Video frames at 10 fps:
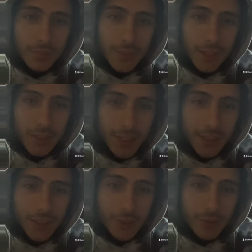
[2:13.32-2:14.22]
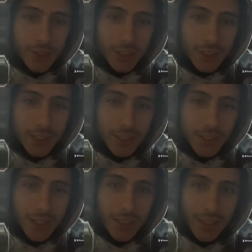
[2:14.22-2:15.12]
Everything in the universe is is
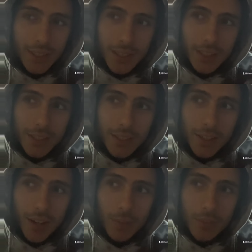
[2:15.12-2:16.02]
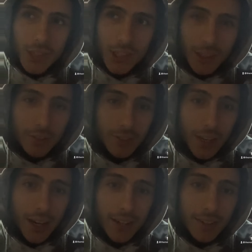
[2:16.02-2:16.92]
that I'm the son of
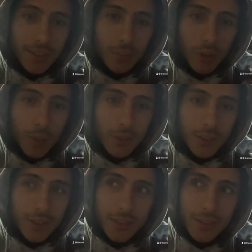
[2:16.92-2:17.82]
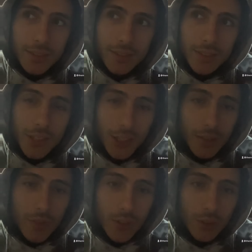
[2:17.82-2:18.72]
God, Brahma, the son
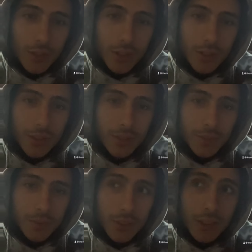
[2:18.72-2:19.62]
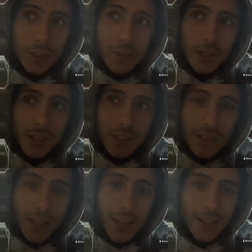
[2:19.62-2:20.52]
of Zeus, and Zeus is
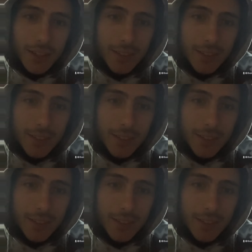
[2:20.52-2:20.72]
God.